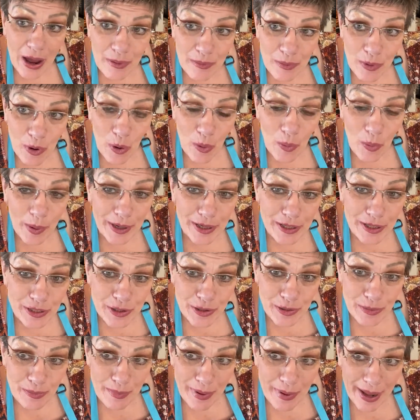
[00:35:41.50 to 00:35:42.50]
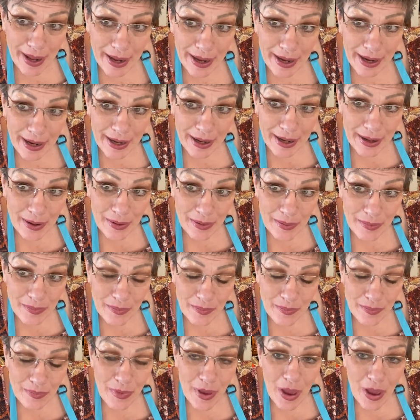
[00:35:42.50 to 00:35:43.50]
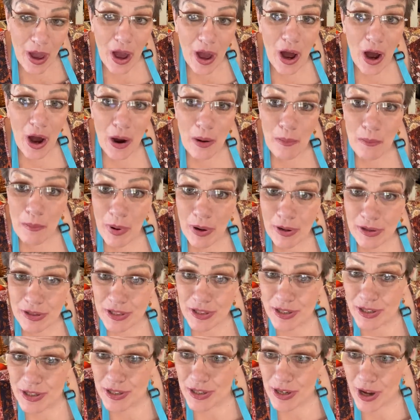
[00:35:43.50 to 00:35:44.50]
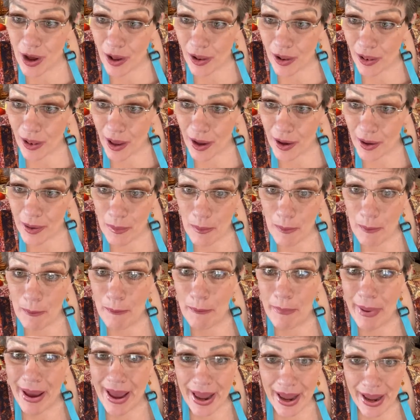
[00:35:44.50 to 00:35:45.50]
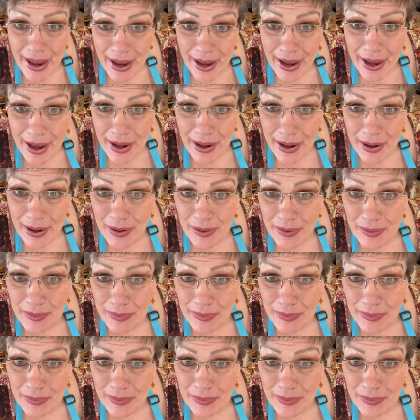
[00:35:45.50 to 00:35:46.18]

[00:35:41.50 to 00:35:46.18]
I'm going to make a marsala bake.